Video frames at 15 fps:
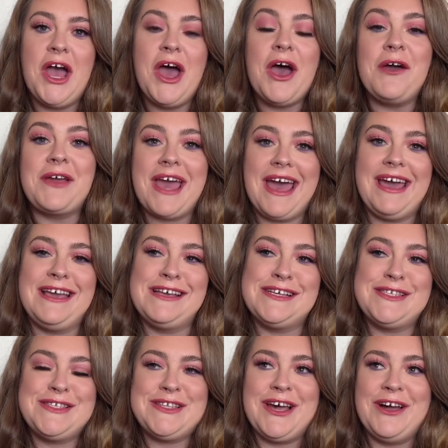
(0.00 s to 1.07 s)
Okay,
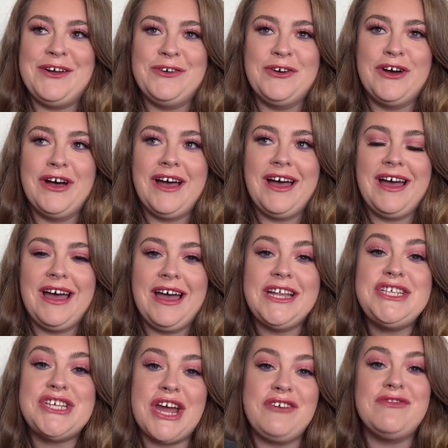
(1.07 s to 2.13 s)
so
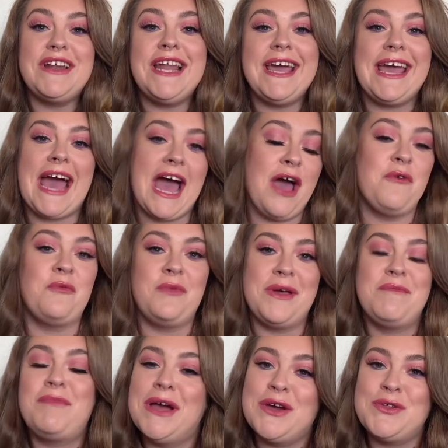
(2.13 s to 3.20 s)
generally we're
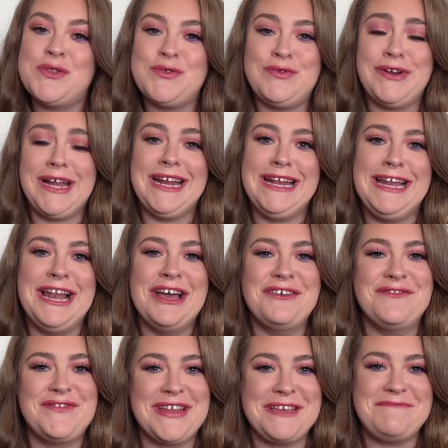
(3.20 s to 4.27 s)
both really
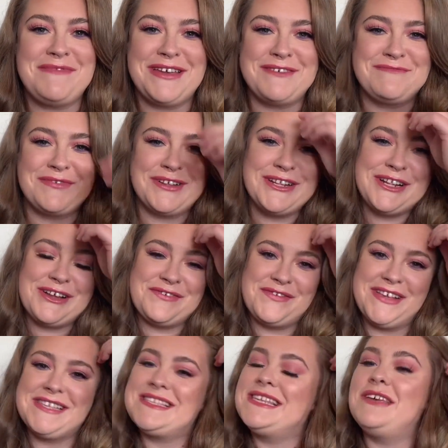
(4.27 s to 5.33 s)
lovely people.
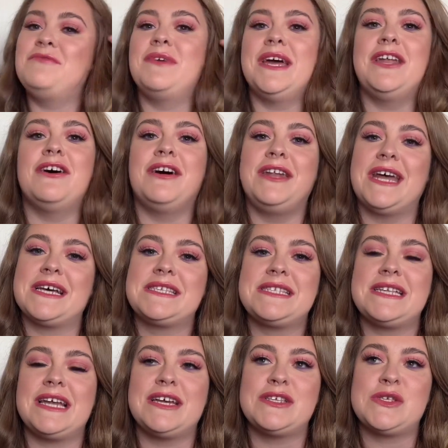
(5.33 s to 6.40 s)
Obviously we're not
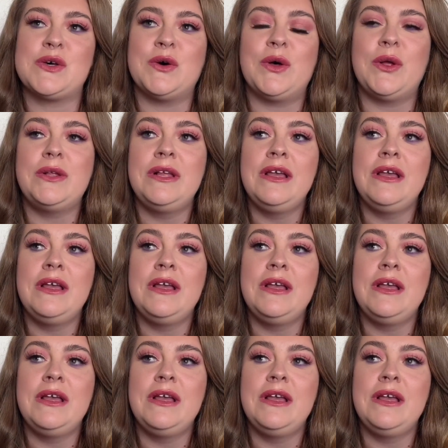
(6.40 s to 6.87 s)
nasty at all,